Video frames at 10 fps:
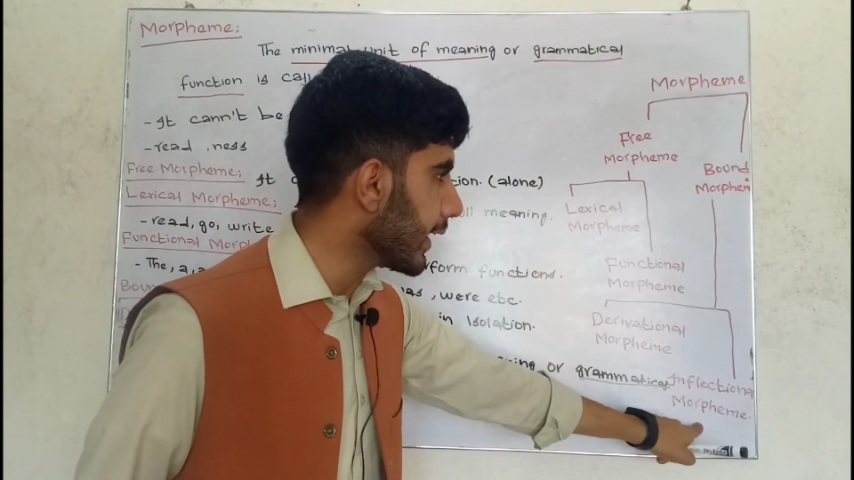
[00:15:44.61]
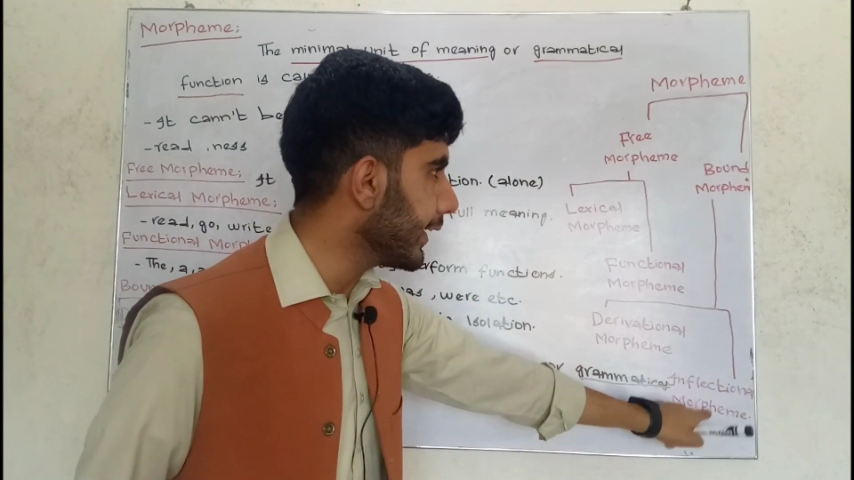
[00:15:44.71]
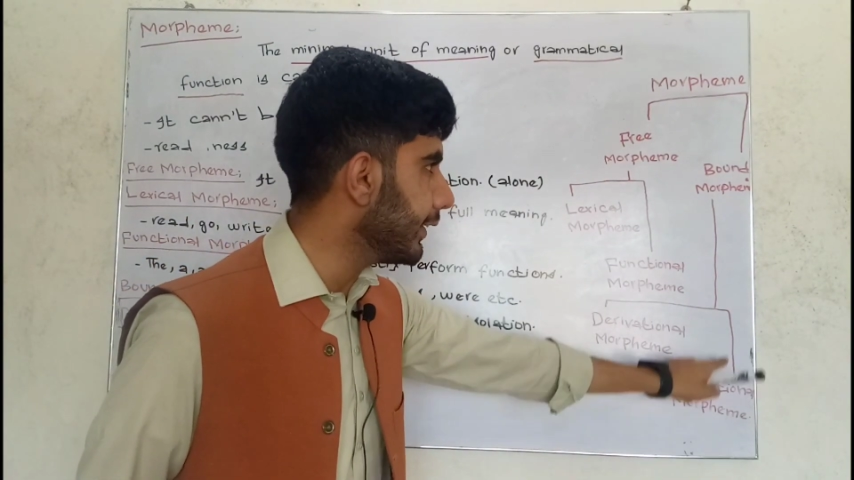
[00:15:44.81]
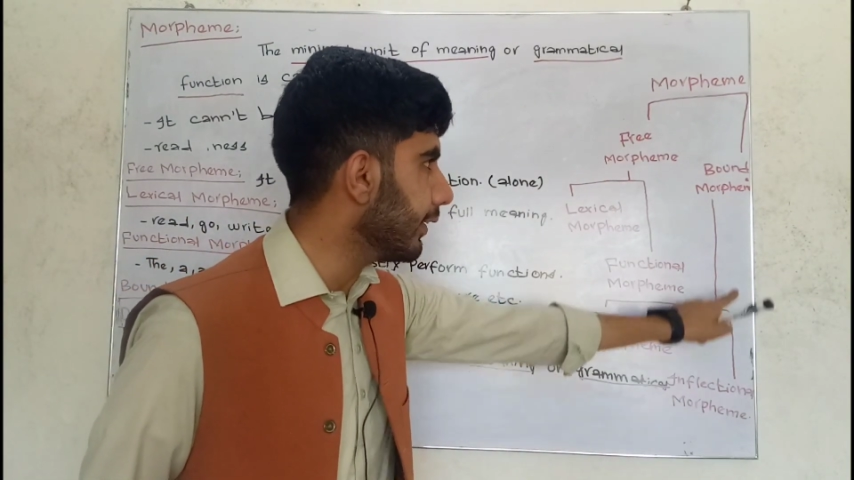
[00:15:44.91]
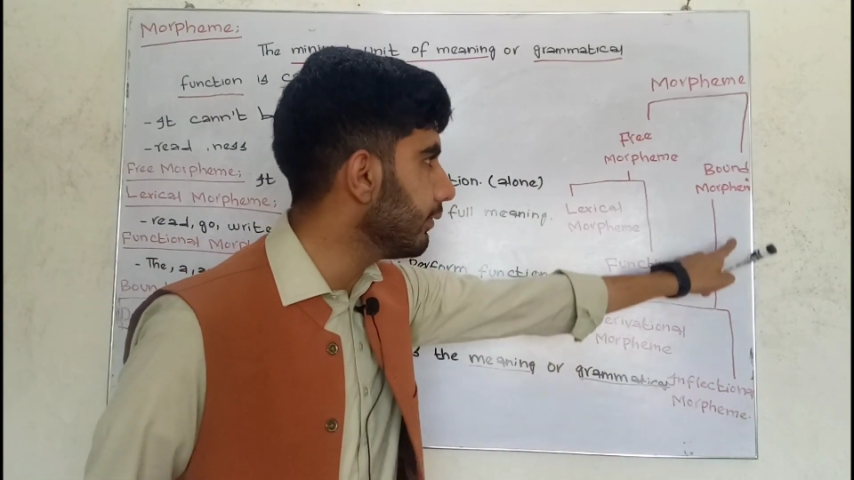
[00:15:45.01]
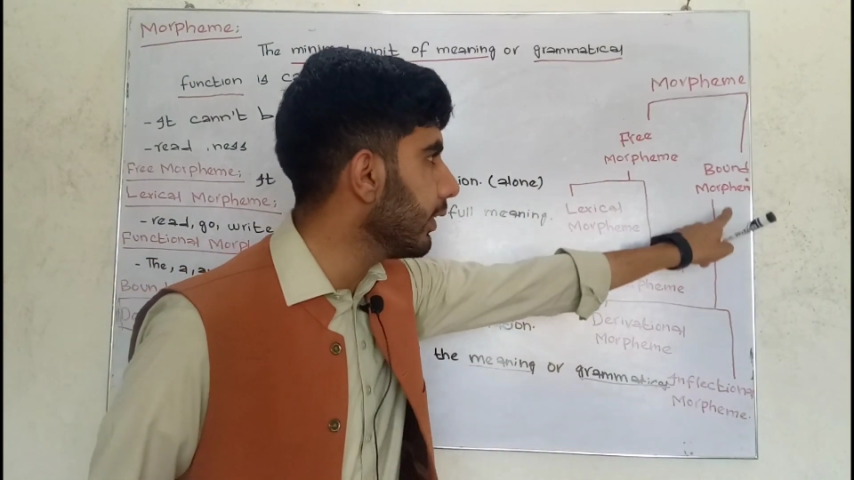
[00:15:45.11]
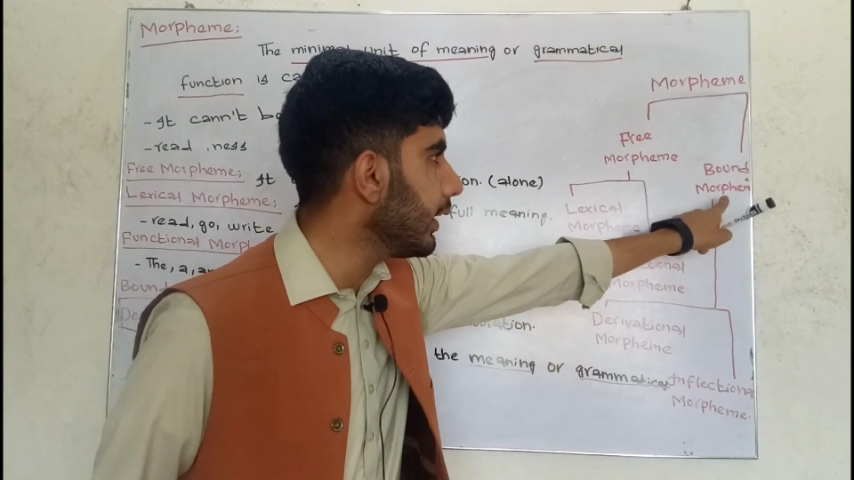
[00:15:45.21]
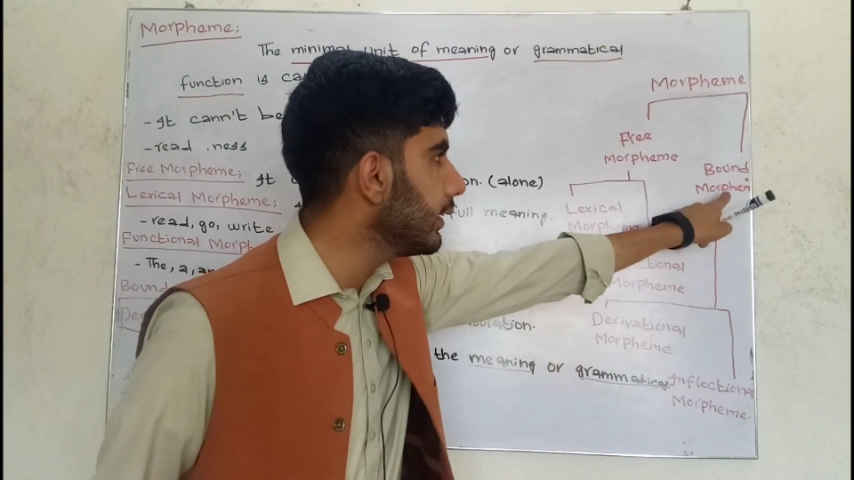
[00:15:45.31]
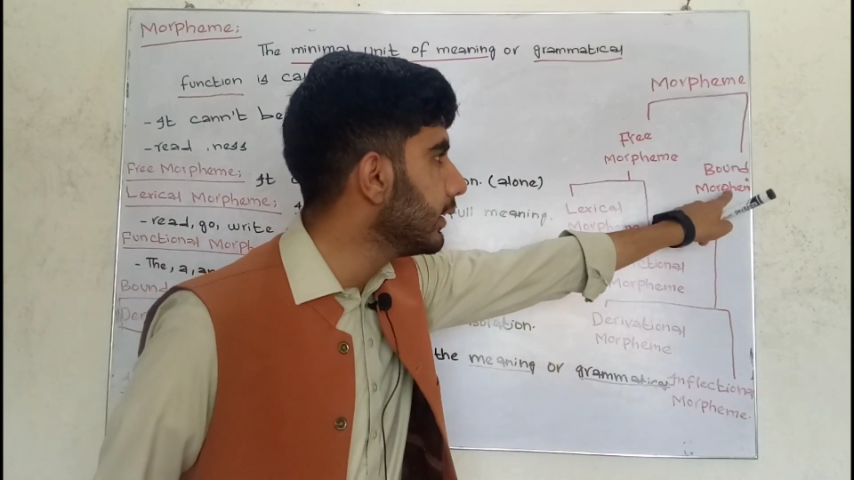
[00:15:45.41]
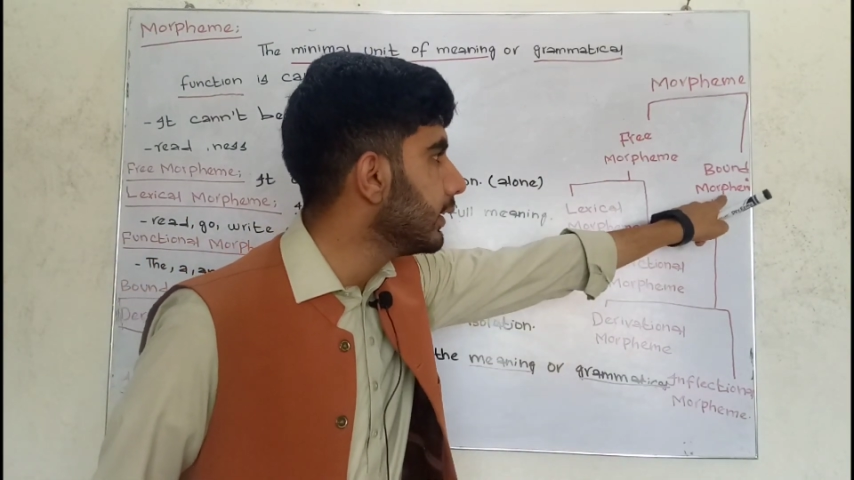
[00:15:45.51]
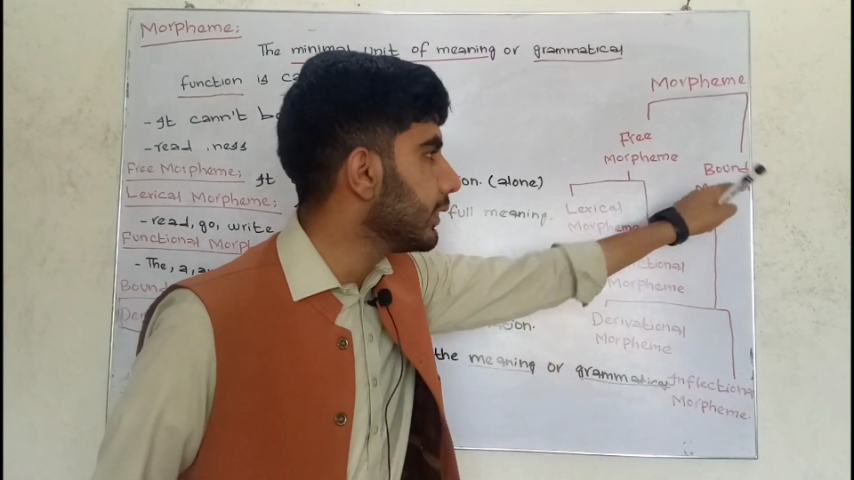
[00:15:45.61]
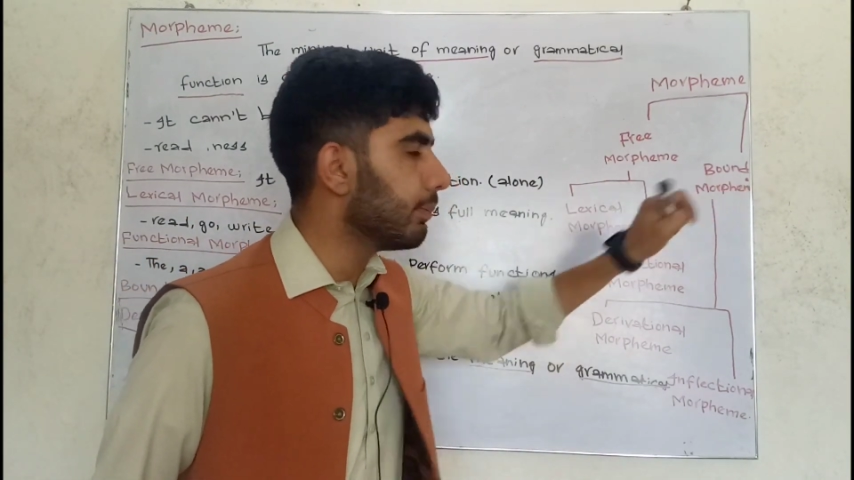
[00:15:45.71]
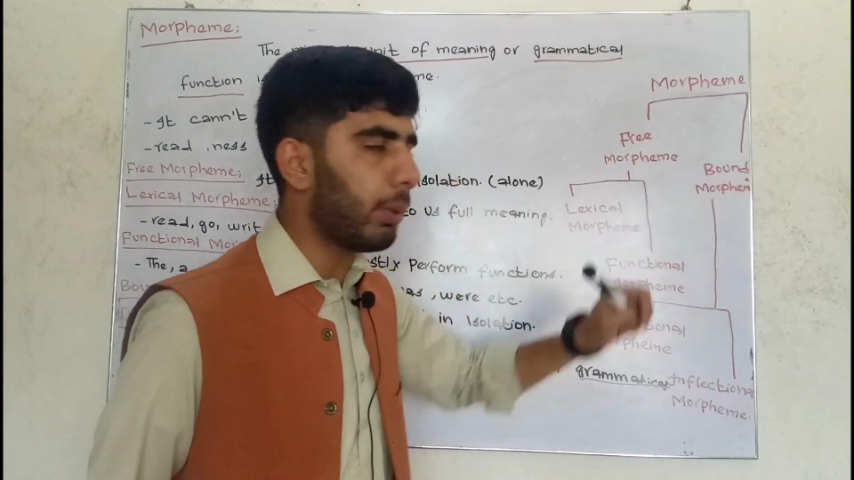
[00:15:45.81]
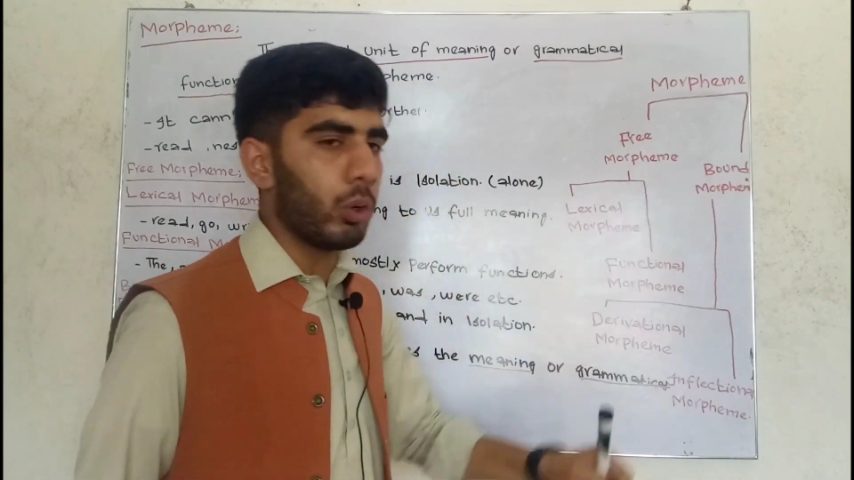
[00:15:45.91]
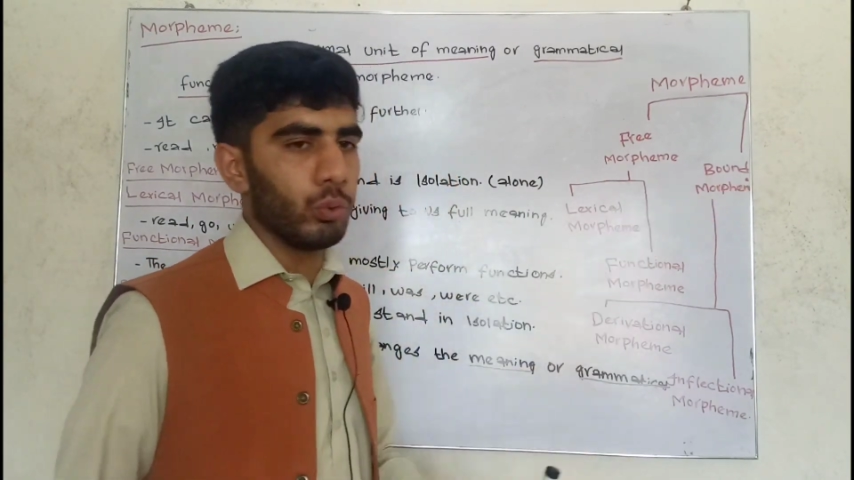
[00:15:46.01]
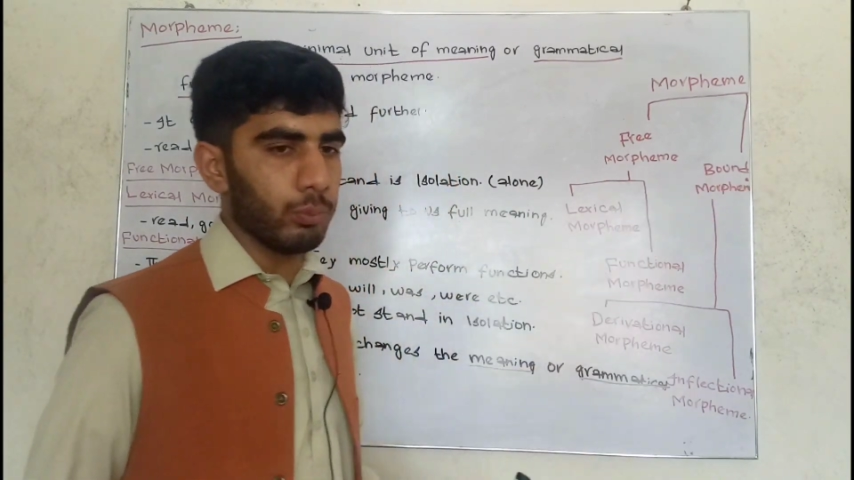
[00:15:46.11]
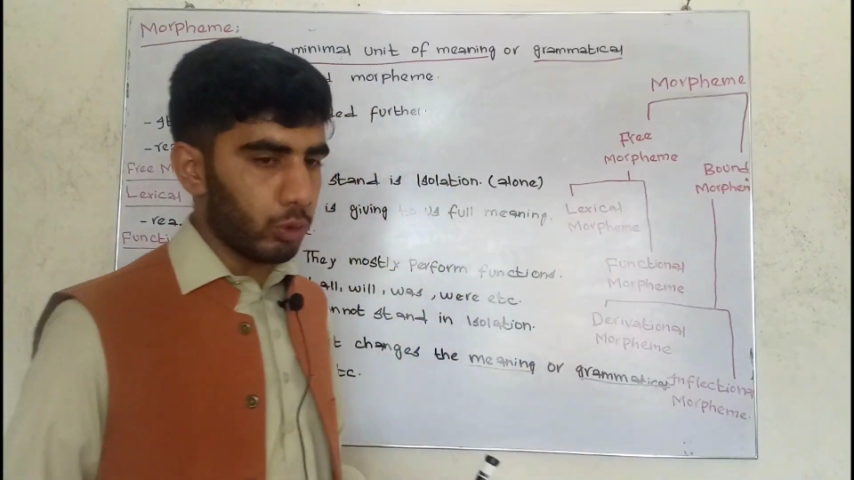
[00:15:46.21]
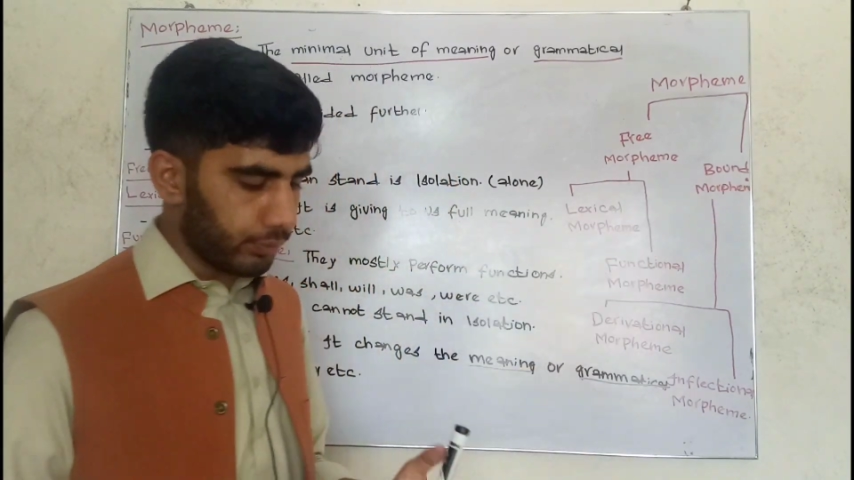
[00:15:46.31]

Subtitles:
kind of the bound